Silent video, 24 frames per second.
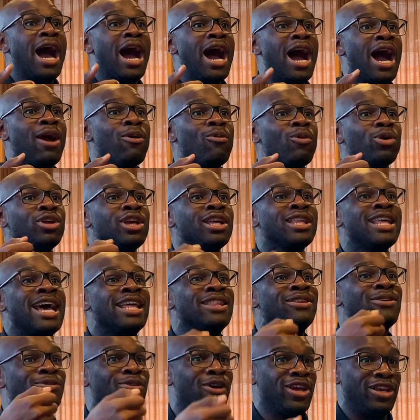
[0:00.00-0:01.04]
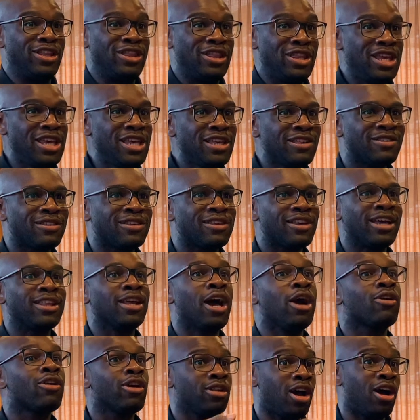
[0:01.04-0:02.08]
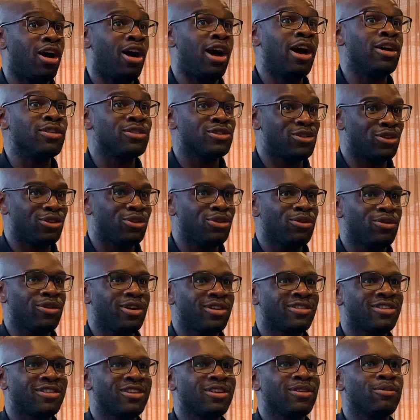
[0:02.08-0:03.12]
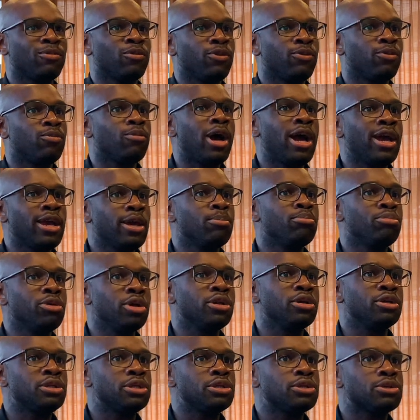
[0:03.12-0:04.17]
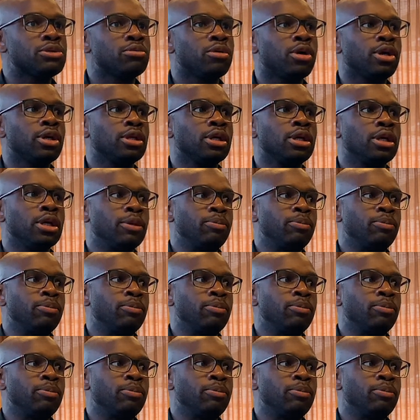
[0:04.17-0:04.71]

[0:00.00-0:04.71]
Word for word: I want to identify your needs, and how can I answer to it with my abilities, right?